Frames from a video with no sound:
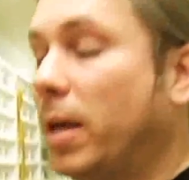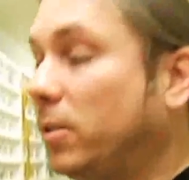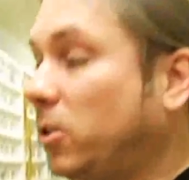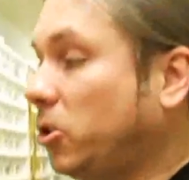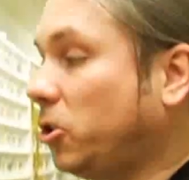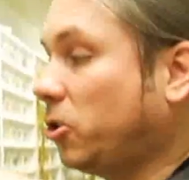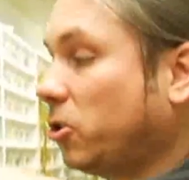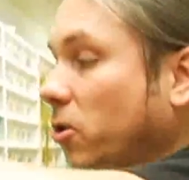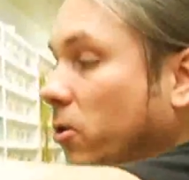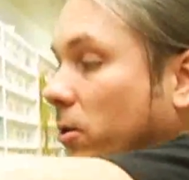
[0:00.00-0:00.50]
that
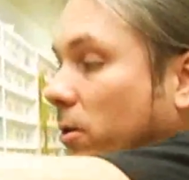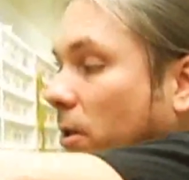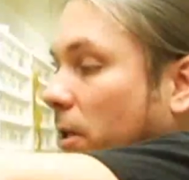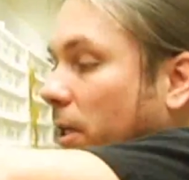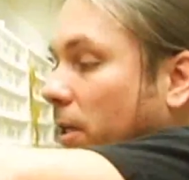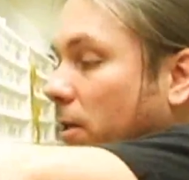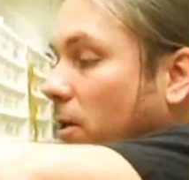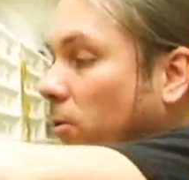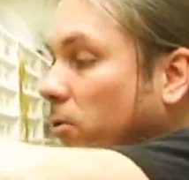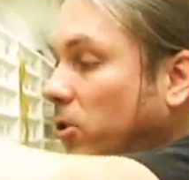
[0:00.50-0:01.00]

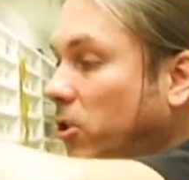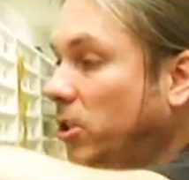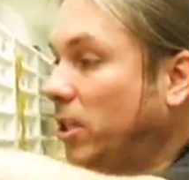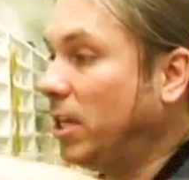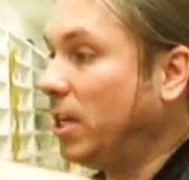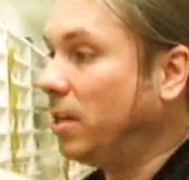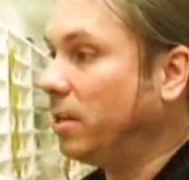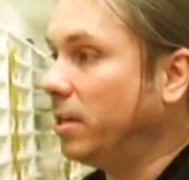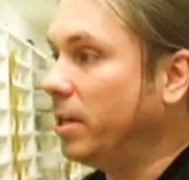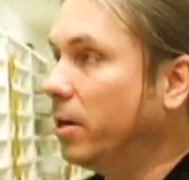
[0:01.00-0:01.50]
certainly you don't
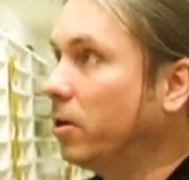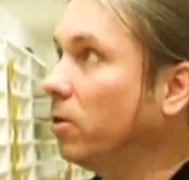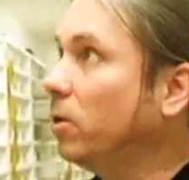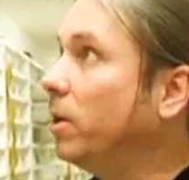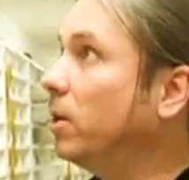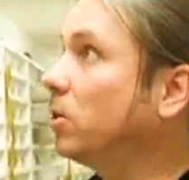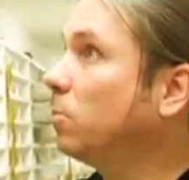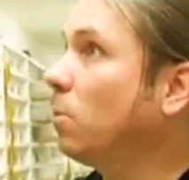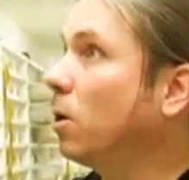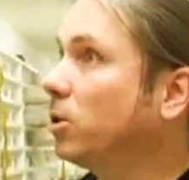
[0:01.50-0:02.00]
see
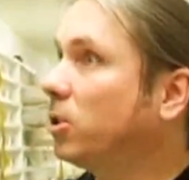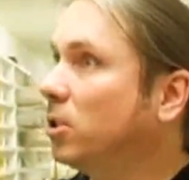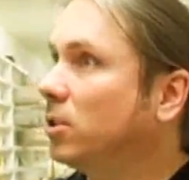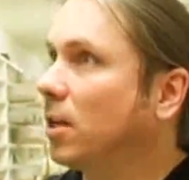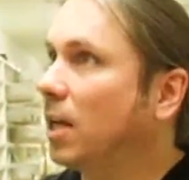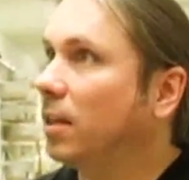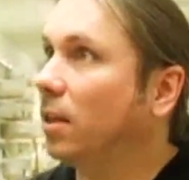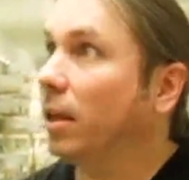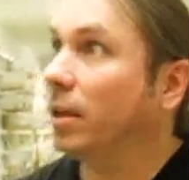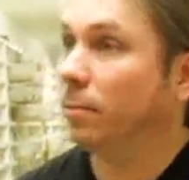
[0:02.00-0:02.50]
nearly as much
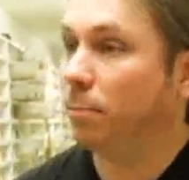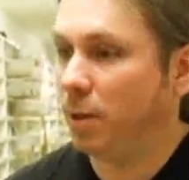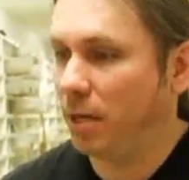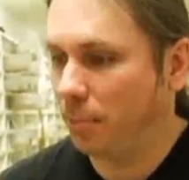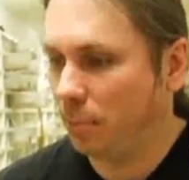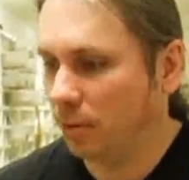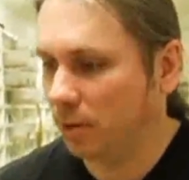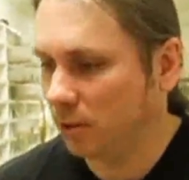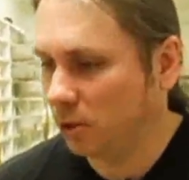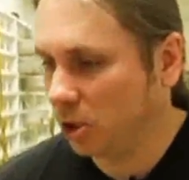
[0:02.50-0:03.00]
as I'd like
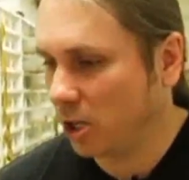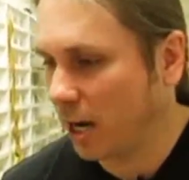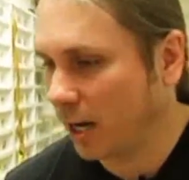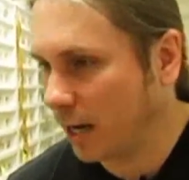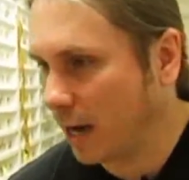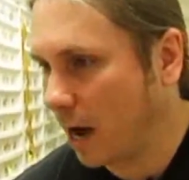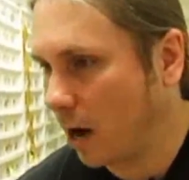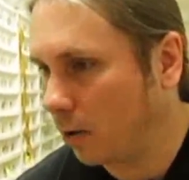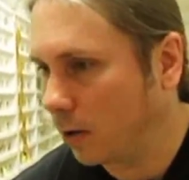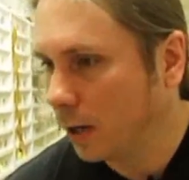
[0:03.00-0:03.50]
people to
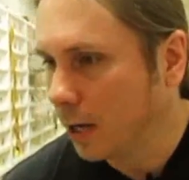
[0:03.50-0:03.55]
check out.